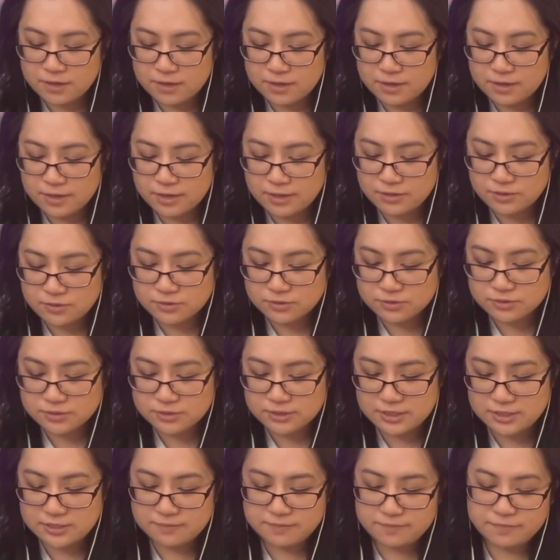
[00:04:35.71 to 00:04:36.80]
angle
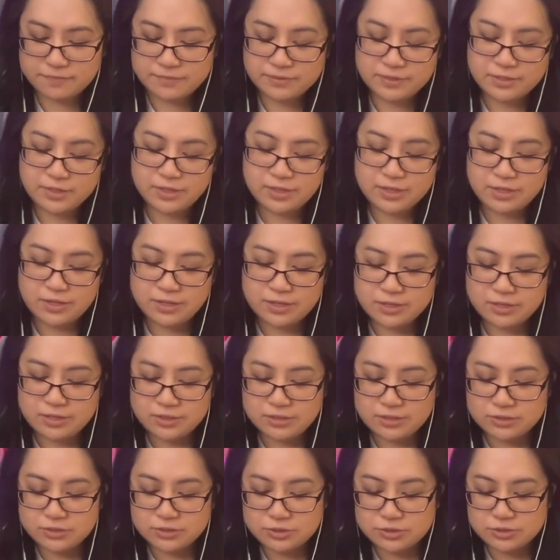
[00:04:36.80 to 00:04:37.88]
C.
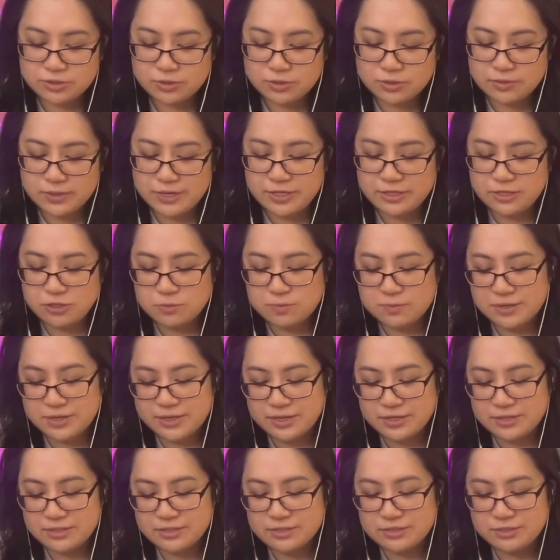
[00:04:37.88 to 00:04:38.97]
So, and you
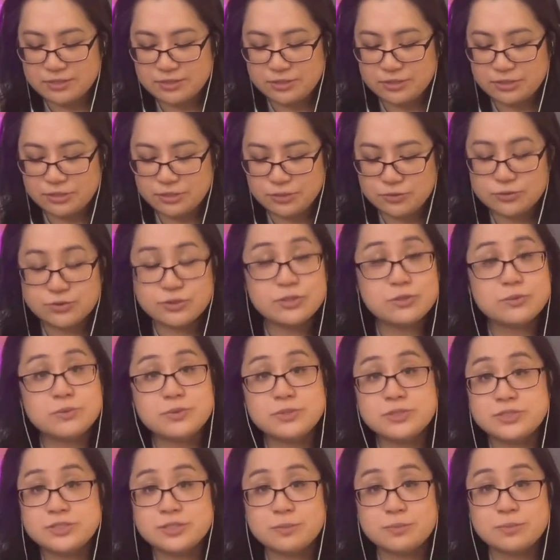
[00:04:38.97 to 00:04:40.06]
might use the
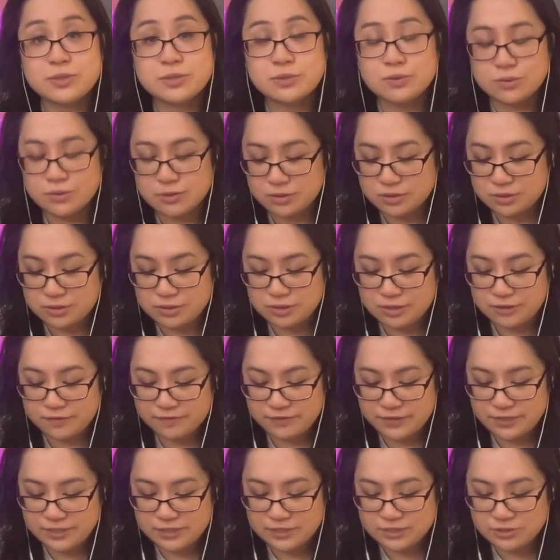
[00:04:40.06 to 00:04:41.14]
reciprocal of
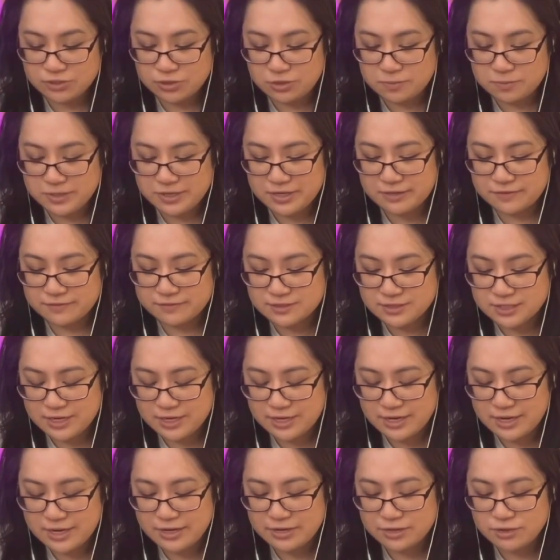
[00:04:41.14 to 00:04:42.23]
this, so you might have
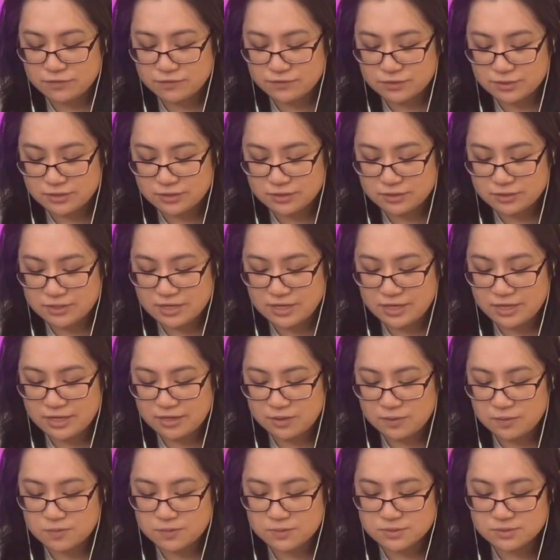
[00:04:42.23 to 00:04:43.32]
sine A over little a
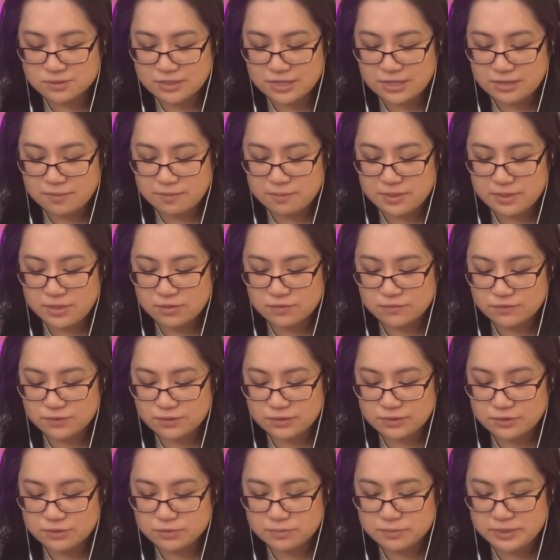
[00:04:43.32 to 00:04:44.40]
equals sine B over
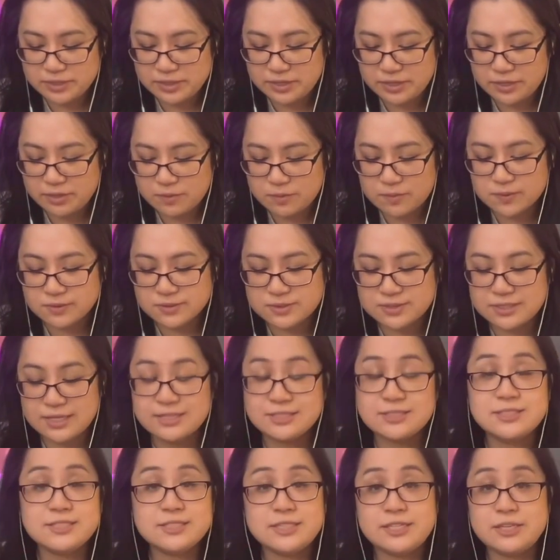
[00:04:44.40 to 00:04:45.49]
little b equals sine
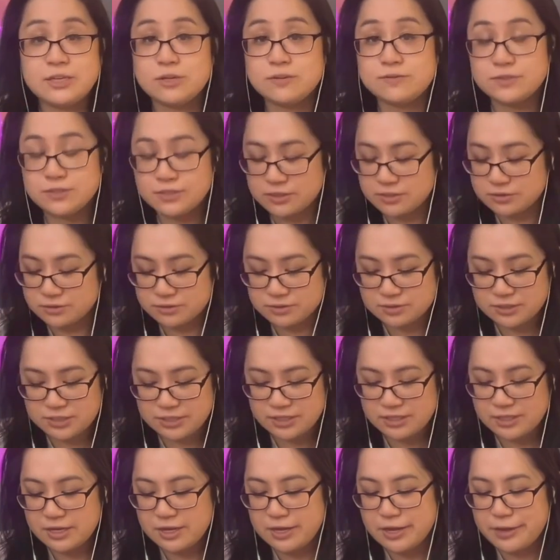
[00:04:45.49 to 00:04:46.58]
C over little c.
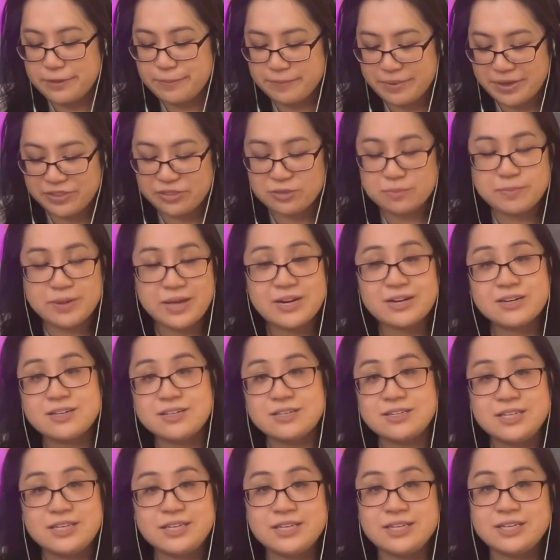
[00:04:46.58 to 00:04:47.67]

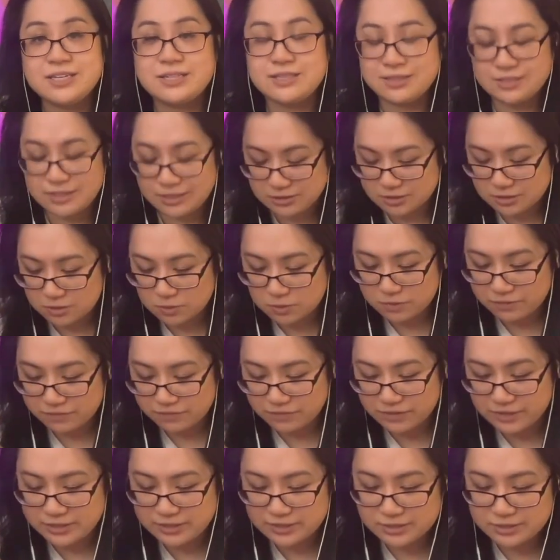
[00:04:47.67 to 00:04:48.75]
Mathematically, that's
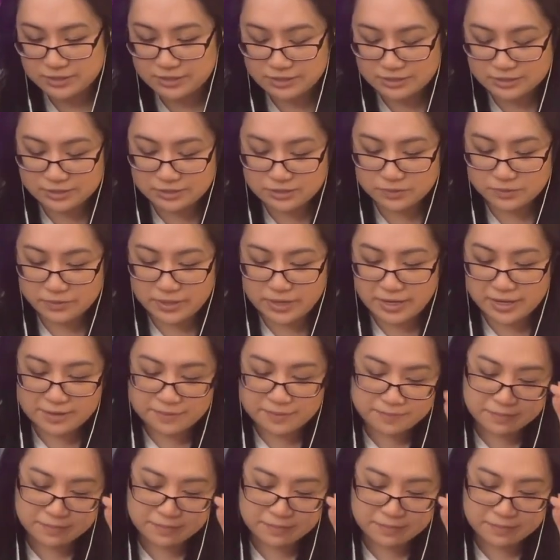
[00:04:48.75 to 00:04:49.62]
equivalent. It's okay.